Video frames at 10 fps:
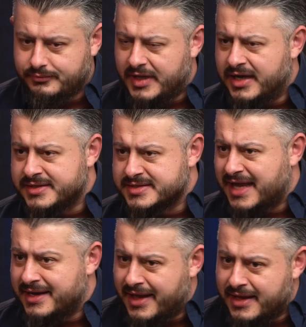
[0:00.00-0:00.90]

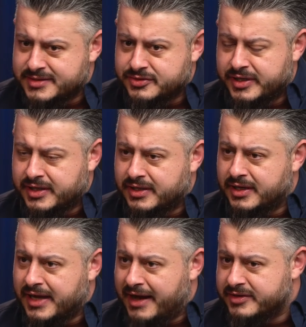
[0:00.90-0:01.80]
understand their history
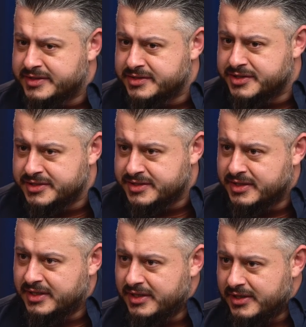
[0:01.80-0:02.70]
and heritage is
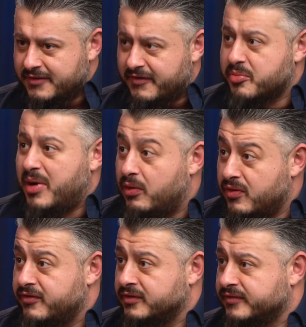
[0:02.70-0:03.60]
very
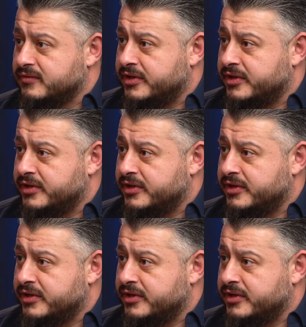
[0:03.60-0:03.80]
powerful,